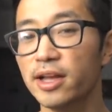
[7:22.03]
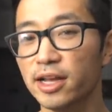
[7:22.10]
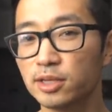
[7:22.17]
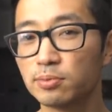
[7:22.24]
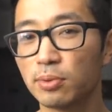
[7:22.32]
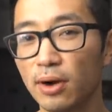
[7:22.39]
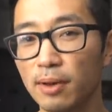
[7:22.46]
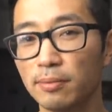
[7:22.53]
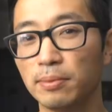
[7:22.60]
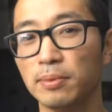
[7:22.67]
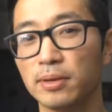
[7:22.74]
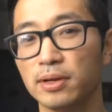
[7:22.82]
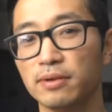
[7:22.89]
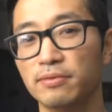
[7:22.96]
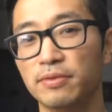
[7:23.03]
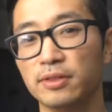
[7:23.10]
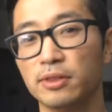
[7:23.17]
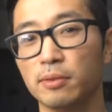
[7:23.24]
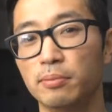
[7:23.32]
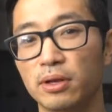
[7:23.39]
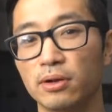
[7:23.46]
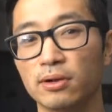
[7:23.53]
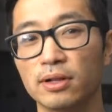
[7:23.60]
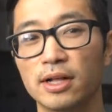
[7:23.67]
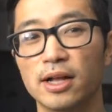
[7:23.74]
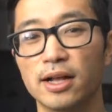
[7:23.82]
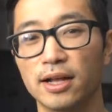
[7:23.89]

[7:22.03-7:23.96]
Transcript: It's probably gonna fit the bill.